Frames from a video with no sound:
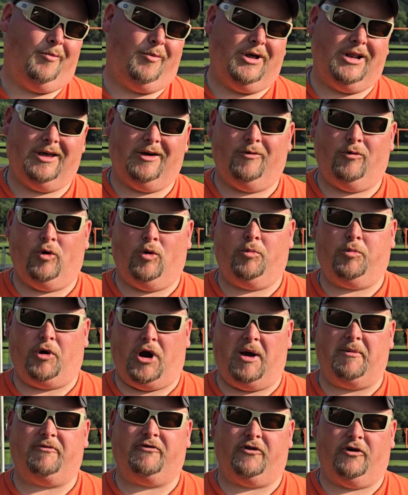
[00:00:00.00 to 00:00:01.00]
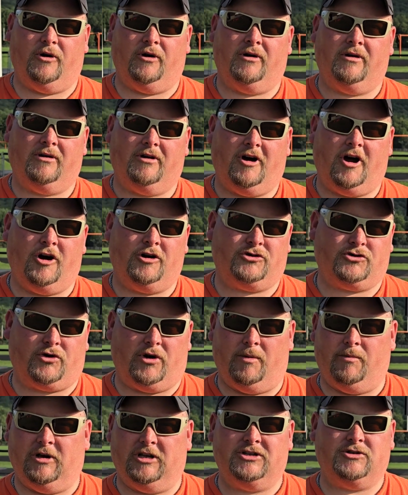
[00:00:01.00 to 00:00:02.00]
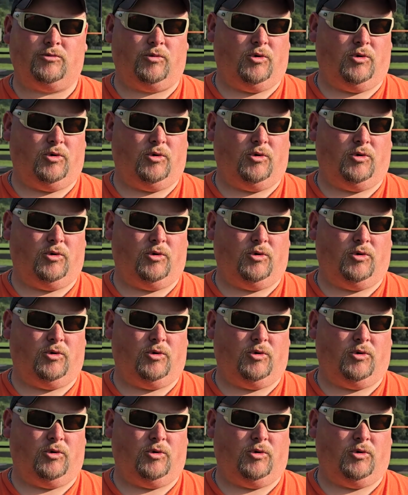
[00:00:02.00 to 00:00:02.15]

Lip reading: But we'll prep for our scrimmage.